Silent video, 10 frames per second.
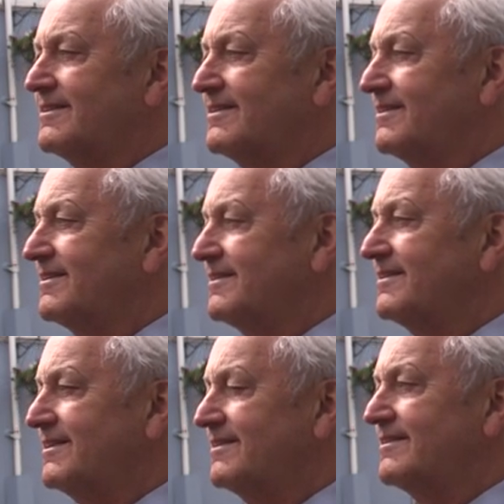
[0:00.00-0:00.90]

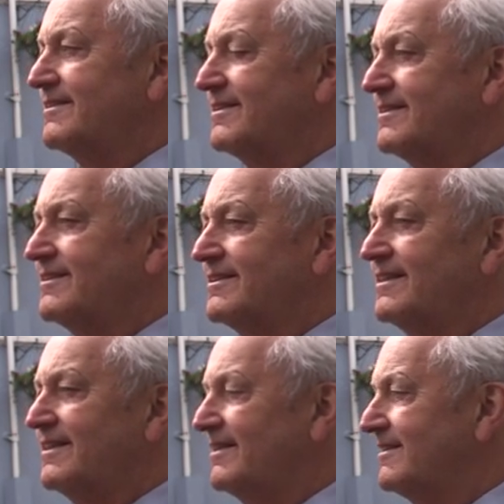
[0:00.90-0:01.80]

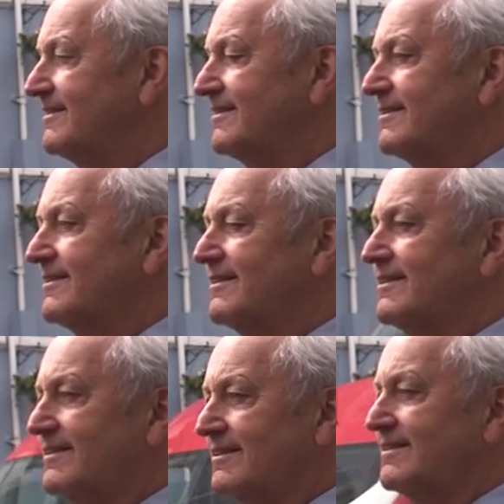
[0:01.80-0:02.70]

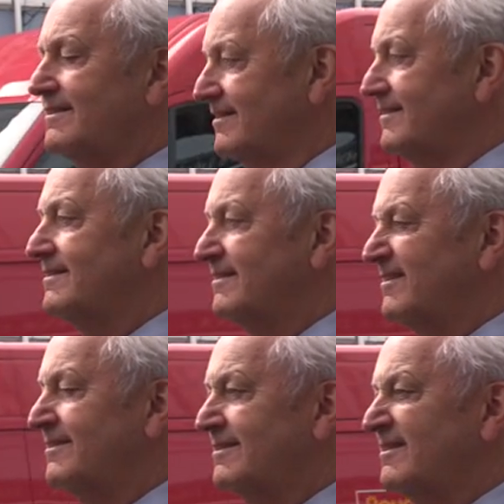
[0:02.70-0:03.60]

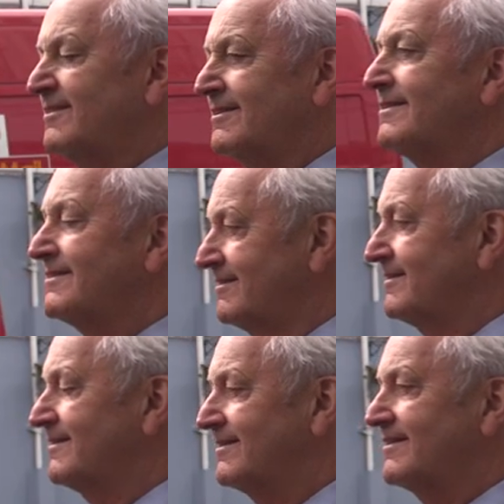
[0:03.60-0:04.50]

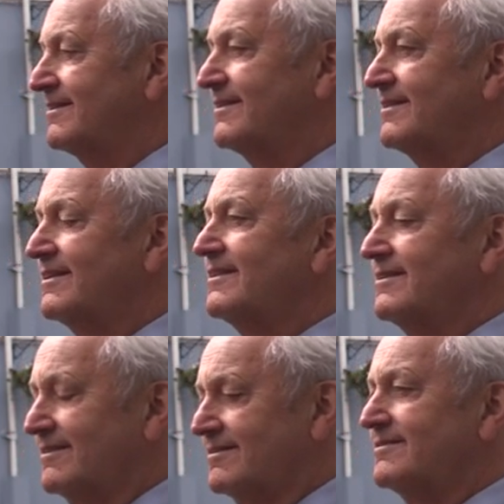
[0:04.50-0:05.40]

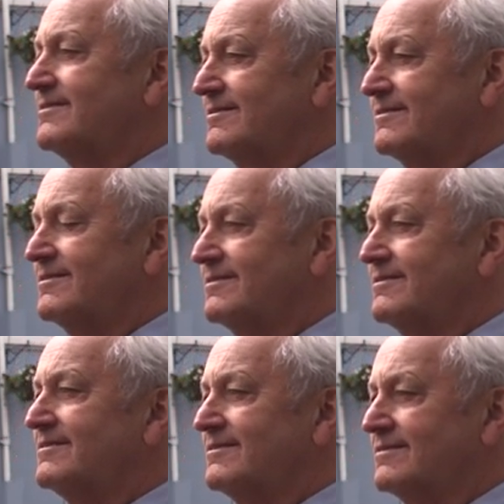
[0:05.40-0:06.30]

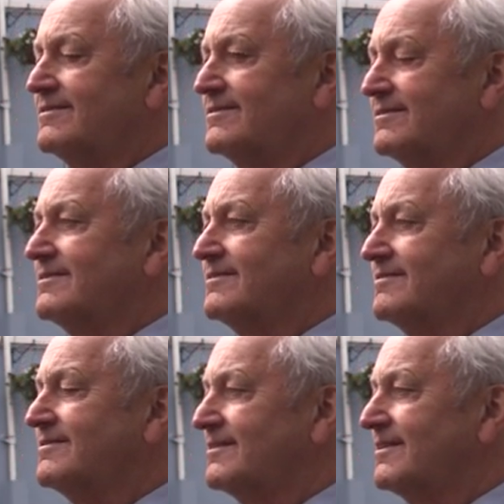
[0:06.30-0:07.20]

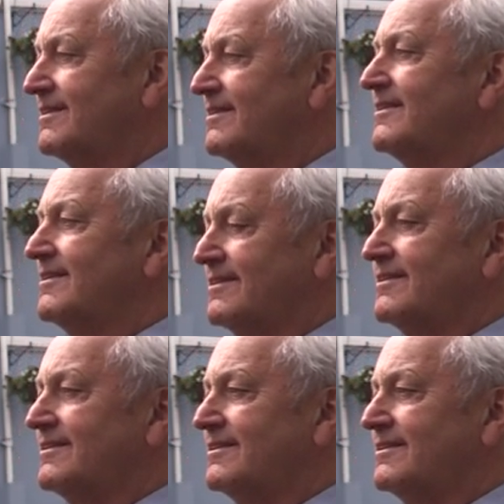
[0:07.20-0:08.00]
[no speech]